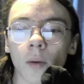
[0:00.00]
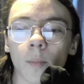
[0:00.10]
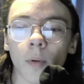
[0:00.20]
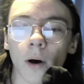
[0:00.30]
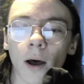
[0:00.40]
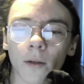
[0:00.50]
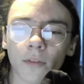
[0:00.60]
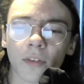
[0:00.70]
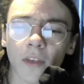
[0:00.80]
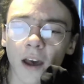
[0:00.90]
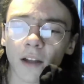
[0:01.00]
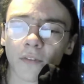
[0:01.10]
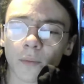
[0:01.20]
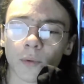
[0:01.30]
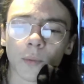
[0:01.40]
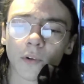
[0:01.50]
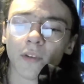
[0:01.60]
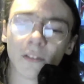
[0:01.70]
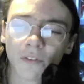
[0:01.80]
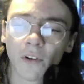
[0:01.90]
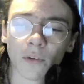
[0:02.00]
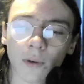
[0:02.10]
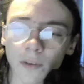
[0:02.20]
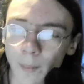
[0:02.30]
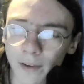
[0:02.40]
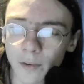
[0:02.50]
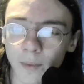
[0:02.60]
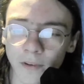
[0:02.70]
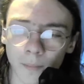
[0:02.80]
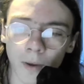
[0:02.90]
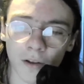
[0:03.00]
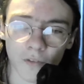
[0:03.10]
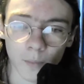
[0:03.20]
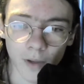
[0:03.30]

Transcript: But the kind of films you wouldn't really refer to it as a masterpiece in my film.